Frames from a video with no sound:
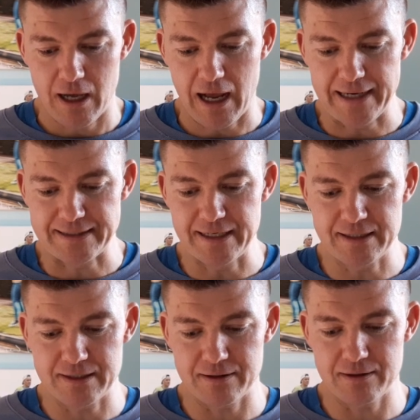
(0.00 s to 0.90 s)
I
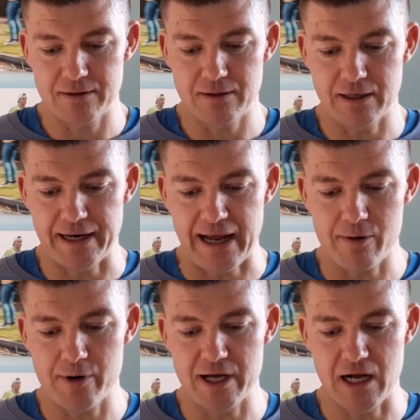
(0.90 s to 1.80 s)
did an
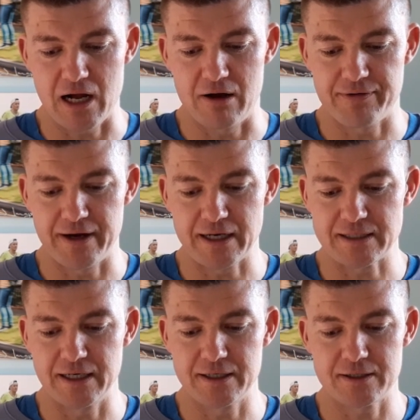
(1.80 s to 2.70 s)
hour and a half and I
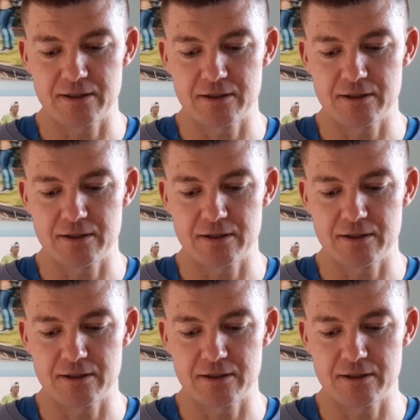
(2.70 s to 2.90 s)
did